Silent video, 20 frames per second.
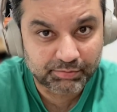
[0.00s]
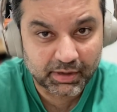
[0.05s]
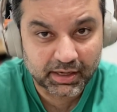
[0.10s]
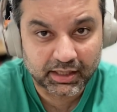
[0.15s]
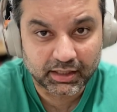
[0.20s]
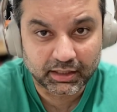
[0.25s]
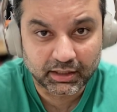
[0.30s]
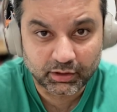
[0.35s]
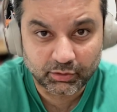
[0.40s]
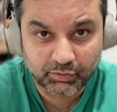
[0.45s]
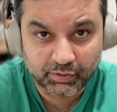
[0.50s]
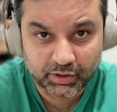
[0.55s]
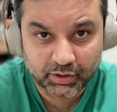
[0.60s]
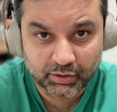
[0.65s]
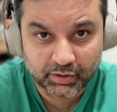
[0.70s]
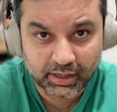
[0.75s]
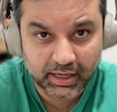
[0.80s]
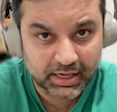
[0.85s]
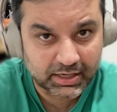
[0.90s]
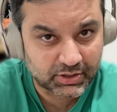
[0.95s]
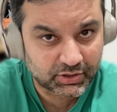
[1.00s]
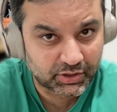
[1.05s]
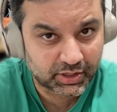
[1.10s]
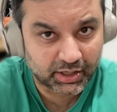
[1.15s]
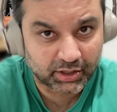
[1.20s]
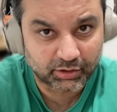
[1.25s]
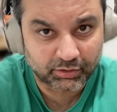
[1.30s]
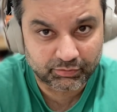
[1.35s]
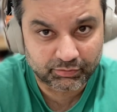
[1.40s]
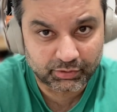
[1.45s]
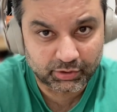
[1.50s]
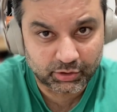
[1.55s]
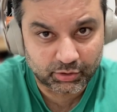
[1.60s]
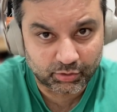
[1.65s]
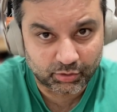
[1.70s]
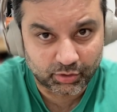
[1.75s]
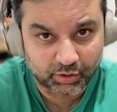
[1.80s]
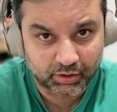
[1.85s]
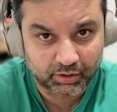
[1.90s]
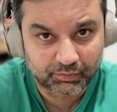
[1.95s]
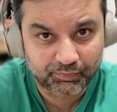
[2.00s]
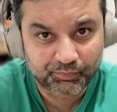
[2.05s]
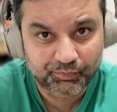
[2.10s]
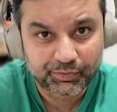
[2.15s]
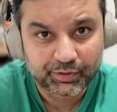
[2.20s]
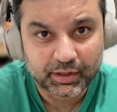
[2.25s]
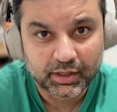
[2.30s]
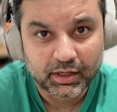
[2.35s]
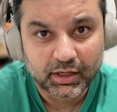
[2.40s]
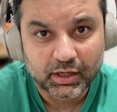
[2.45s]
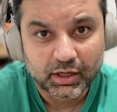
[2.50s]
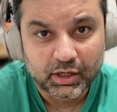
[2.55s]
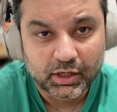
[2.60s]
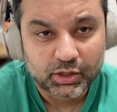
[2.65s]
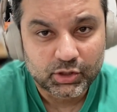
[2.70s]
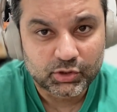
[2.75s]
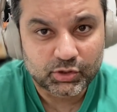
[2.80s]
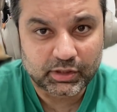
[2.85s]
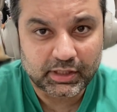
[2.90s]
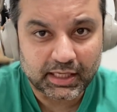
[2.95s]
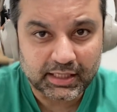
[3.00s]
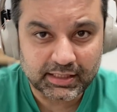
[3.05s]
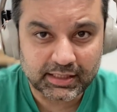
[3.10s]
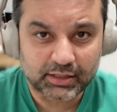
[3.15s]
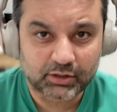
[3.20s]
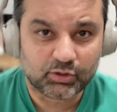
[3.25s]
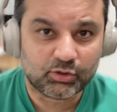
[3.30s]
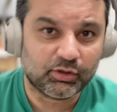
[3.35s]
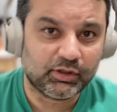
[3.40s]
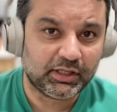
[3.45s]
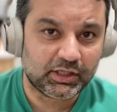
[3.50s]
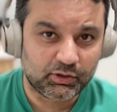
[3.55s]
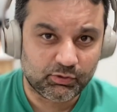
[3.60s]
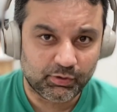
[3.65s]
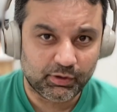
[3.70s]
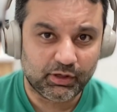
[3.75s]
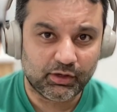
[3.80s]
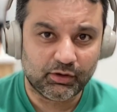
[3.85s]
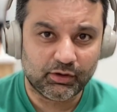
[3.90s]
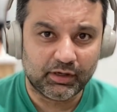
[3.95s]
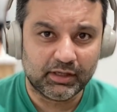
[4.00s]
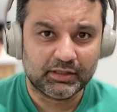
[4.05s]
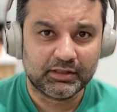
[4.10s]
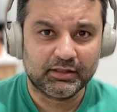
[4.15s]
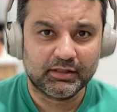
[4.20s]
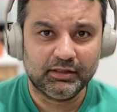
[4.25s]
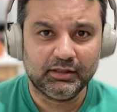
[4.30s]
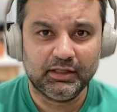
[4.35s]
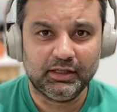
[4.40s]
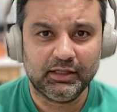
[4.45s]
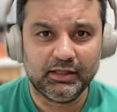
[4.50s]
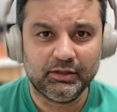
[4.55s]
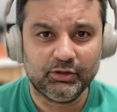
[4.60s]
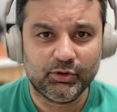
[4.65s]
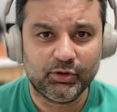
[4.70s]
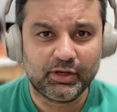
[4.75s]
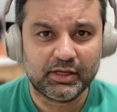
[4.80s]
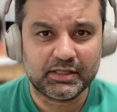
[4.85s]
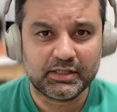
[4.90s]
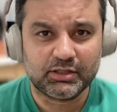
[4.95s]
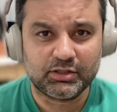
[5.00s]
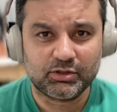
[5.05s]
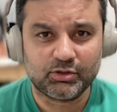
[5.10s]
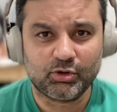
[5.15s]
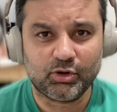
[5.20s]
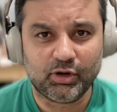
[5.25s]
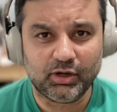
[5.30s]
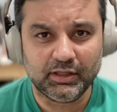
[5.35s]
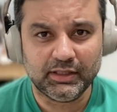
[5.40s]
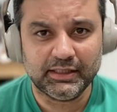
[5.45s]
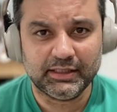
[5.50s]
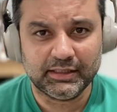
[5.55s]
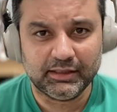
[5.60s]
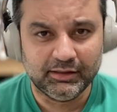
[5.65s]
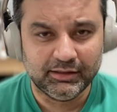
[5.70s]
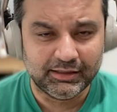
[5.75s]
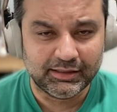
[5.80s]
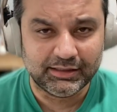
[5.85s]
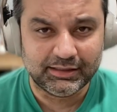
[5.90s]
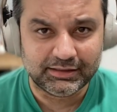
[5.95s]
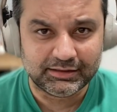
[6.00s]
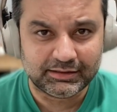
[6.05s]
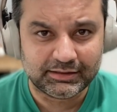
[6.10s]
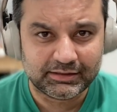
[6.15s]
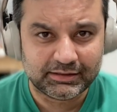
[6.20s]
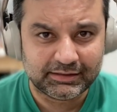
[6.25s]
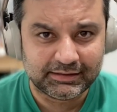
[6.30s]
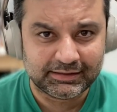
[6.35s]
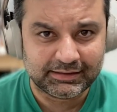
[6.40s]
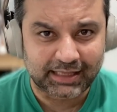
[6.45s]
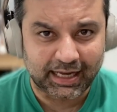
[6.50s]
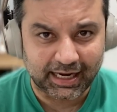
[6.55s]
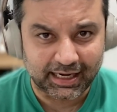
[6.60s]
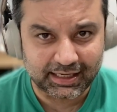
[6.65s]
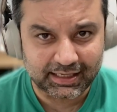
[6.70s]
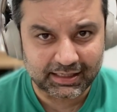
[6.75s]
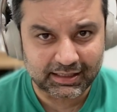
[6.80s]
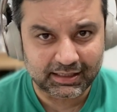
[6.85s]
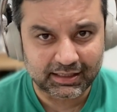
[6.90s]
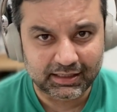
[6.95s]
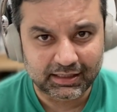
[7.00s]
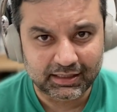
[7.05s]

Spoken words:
make another video and share it with you all. So that's it. So this video is a little, you could call it a little tech